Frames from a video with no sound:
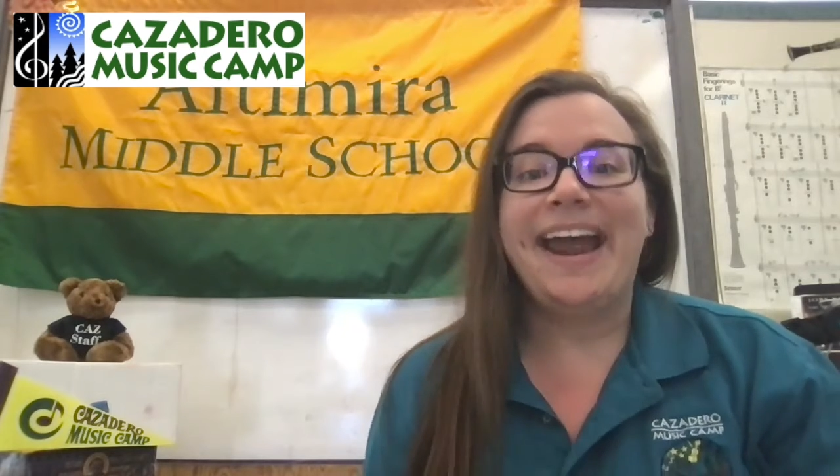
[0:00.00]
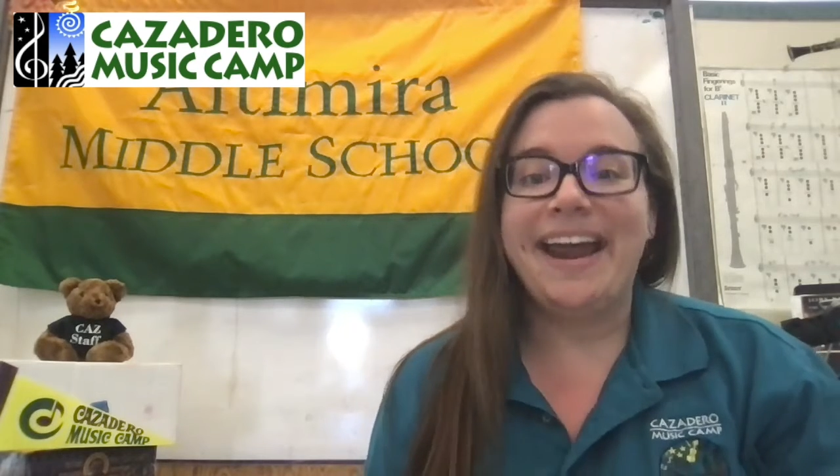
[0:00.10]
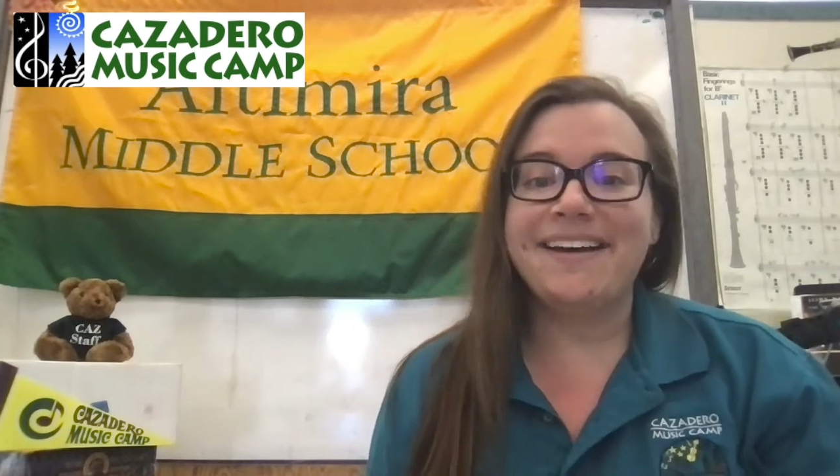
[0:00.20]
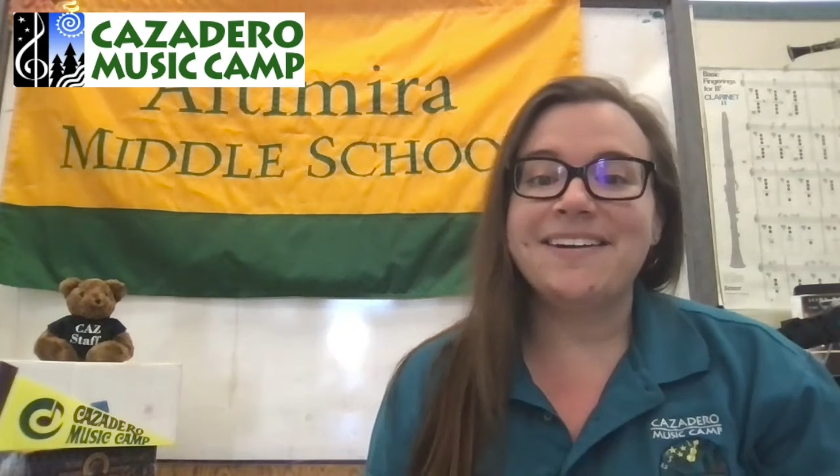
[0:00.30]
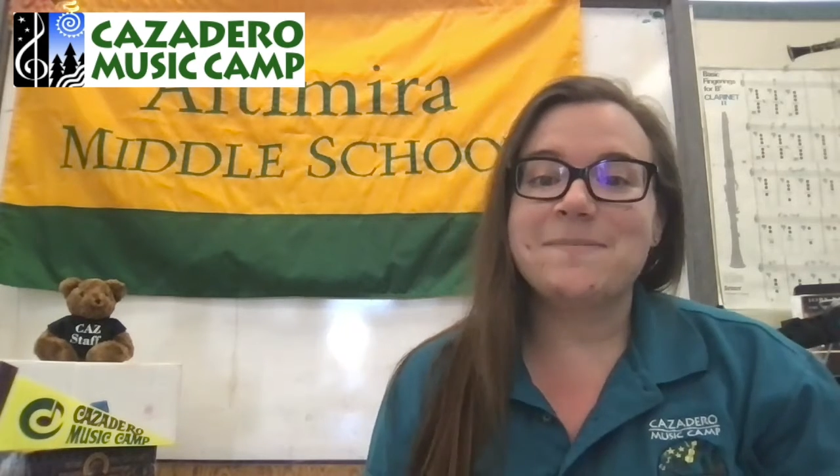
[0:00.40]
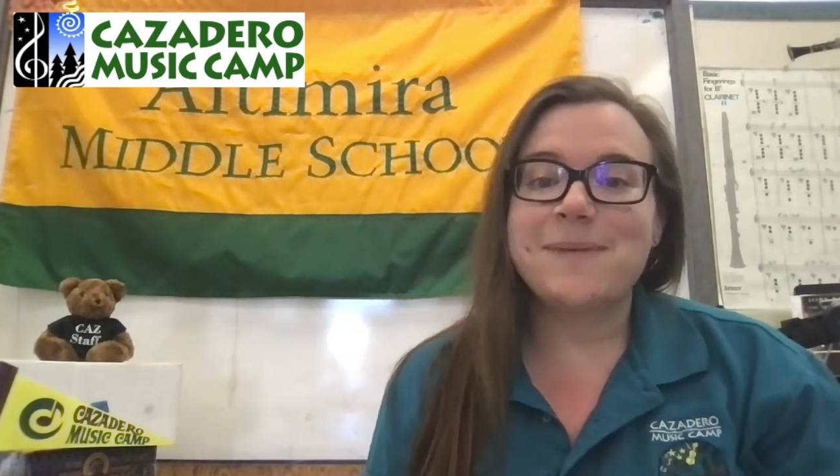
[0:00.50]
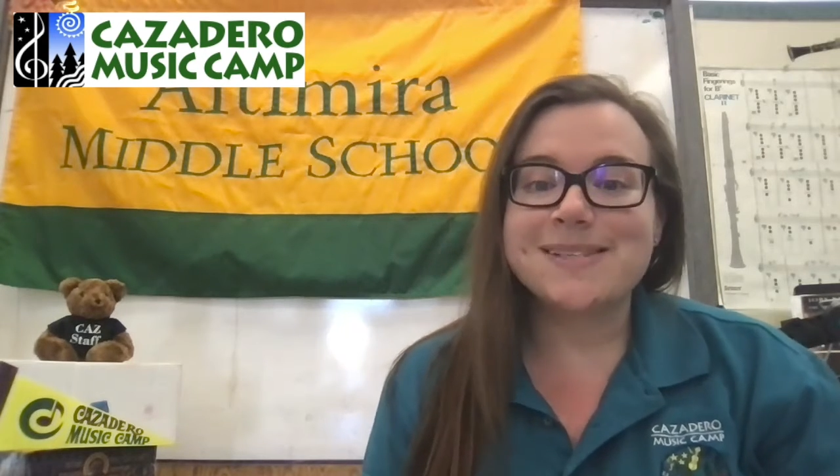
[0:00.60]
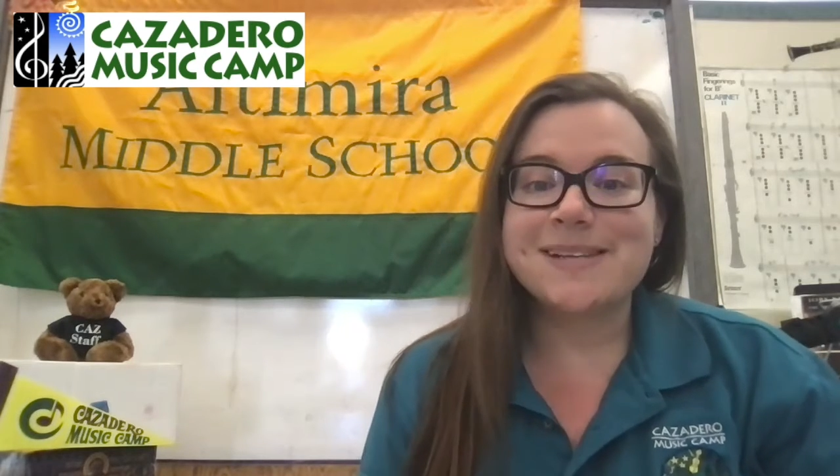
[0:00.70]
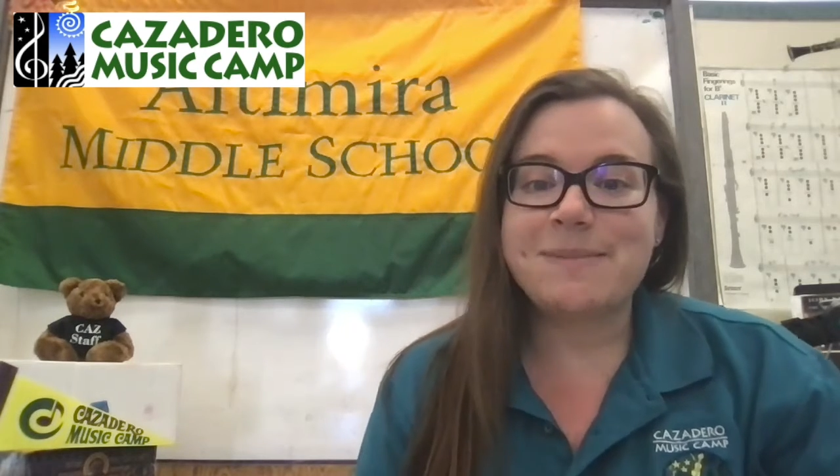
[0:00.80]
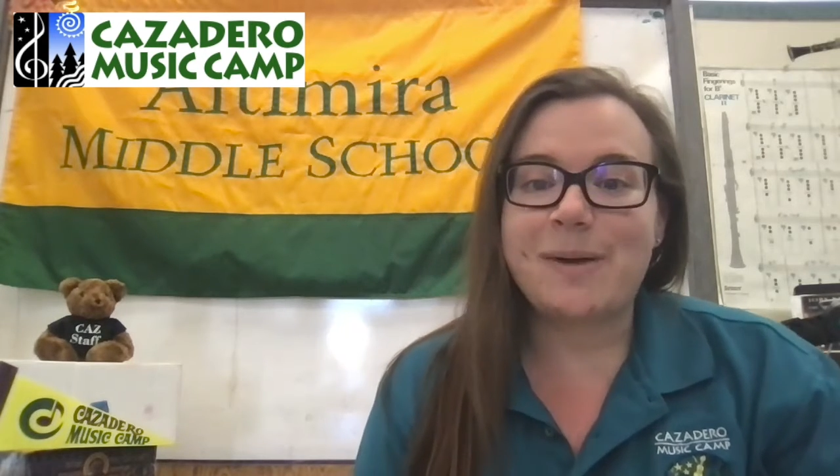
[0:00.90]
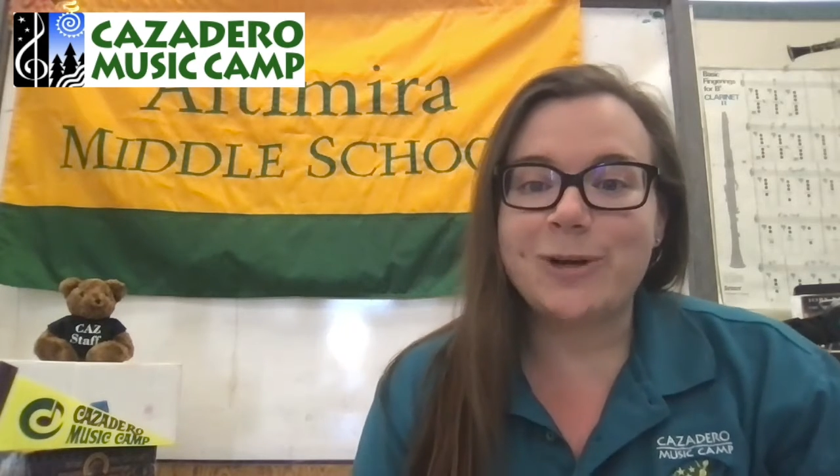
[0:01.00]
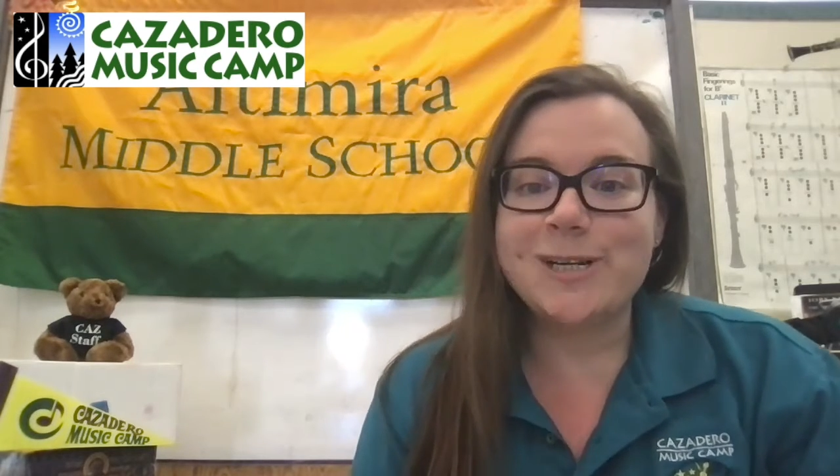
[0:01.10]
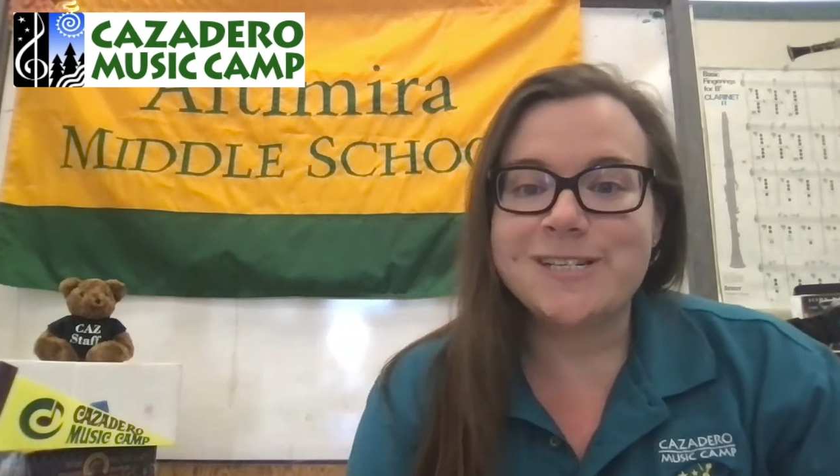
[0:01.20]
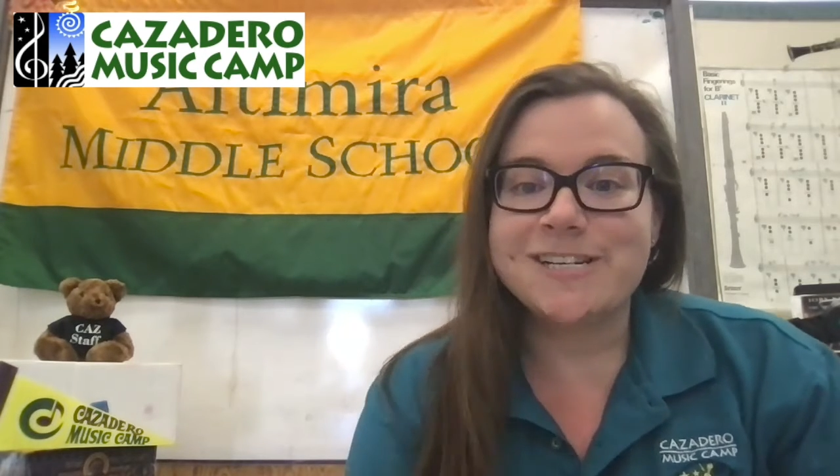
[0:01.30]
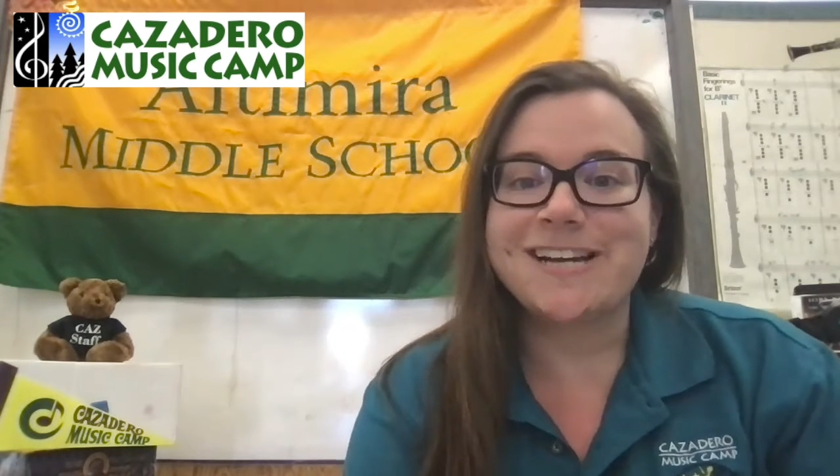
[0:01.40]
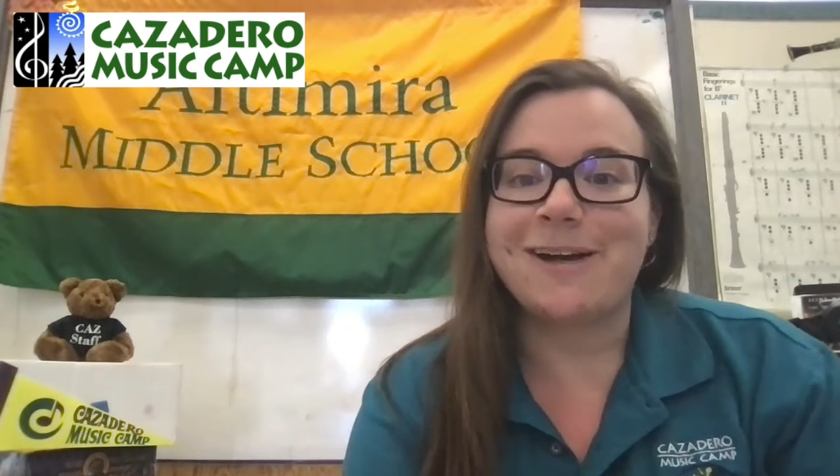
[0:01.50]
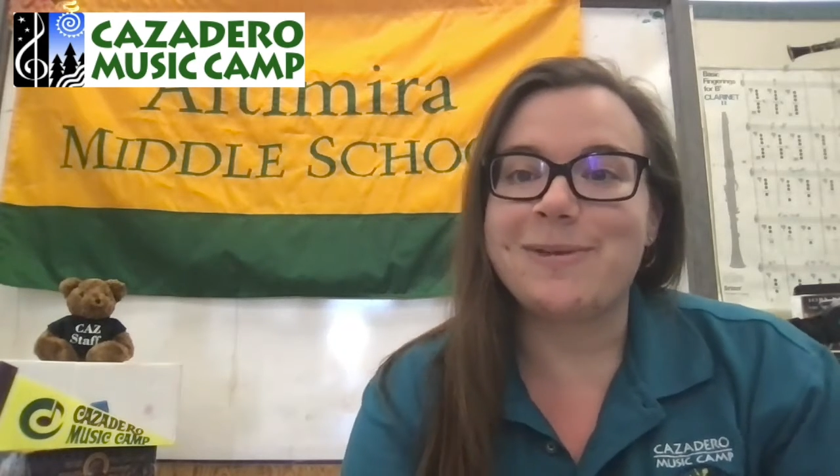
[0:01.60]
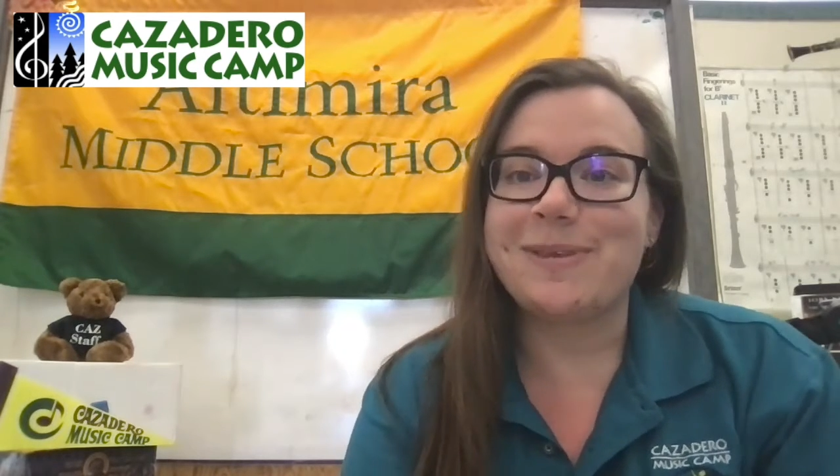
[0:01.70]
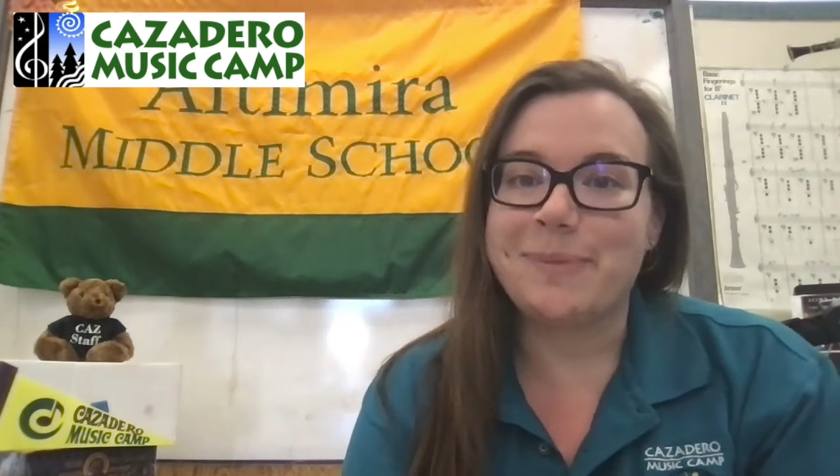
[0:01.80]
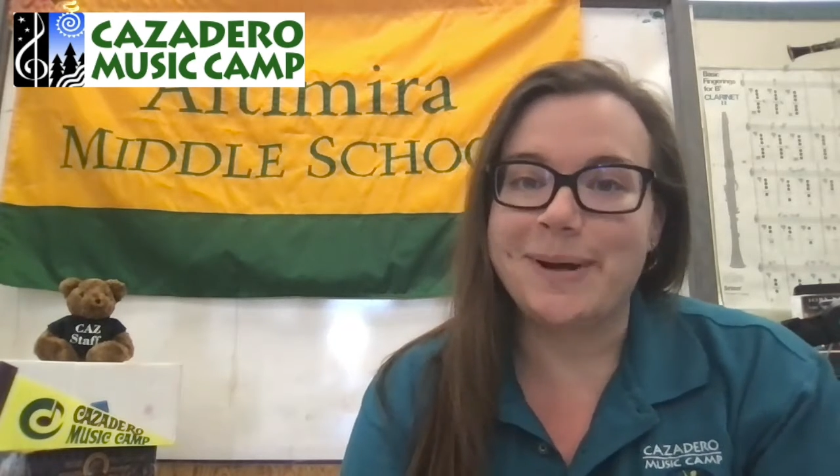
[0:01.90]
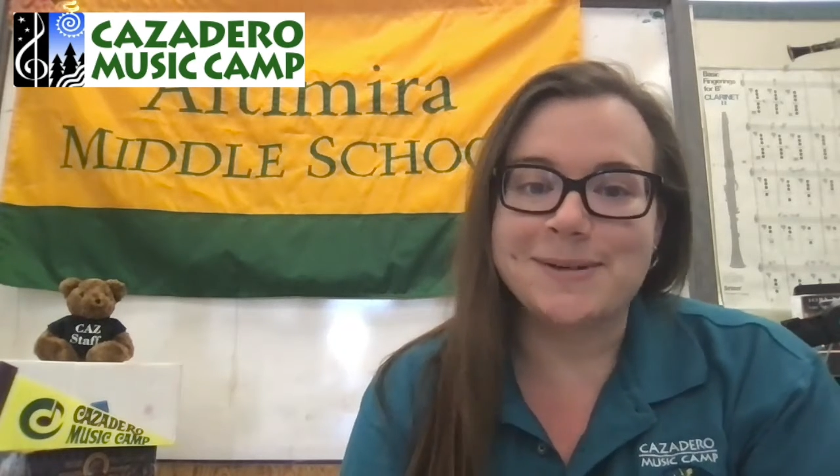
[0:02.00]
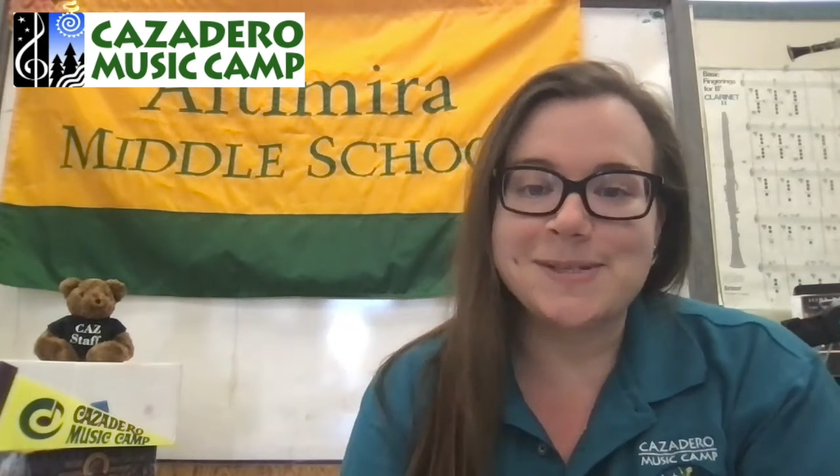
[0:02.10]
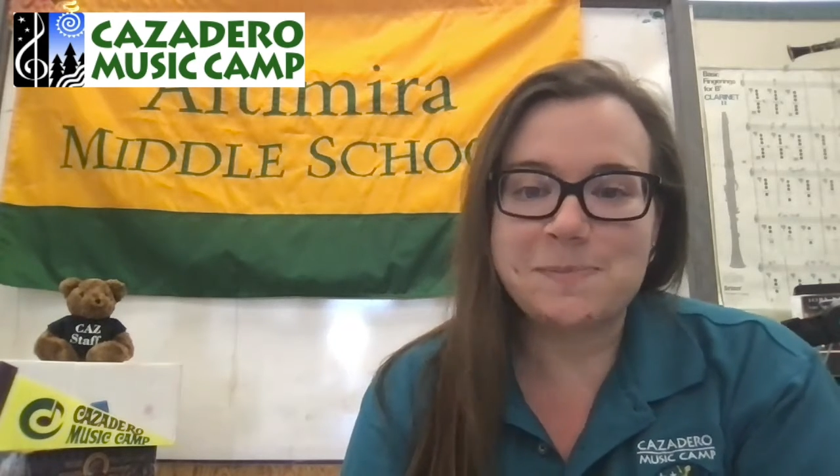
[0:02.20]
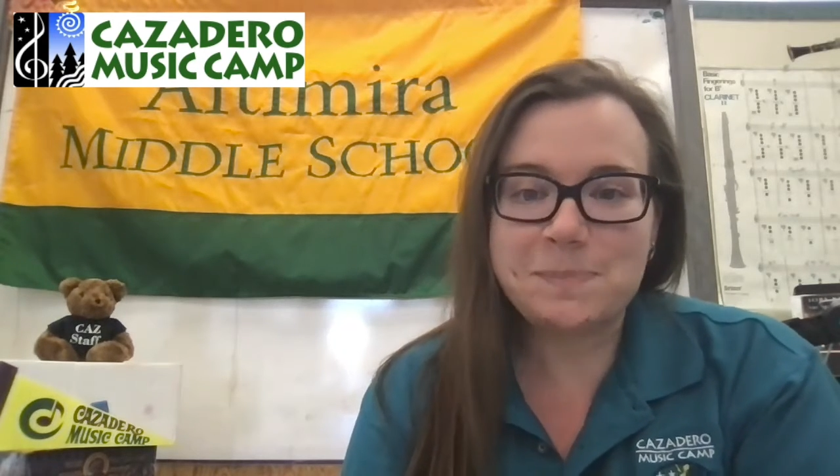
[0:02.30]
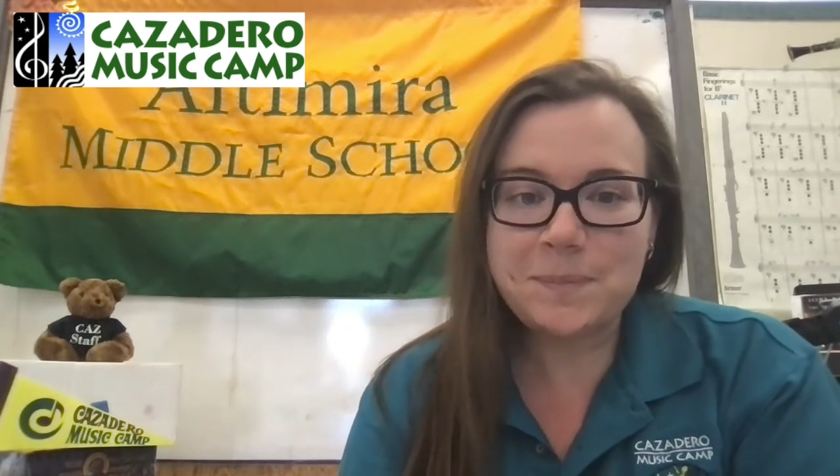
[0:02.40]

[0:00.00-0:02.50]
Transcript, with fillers: and amazing memories to share with their peers.